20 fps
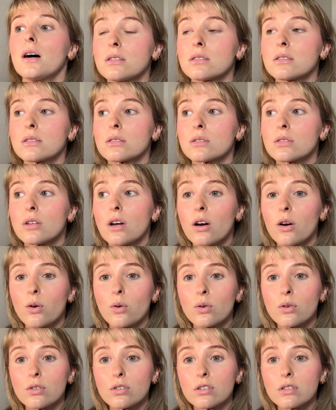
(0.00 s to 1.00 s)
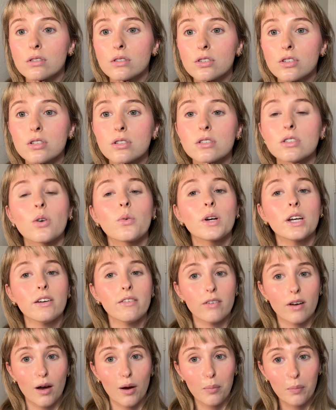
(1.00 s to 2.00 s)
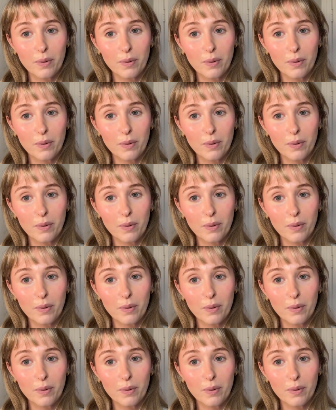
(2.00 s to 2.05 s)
So just don't give up.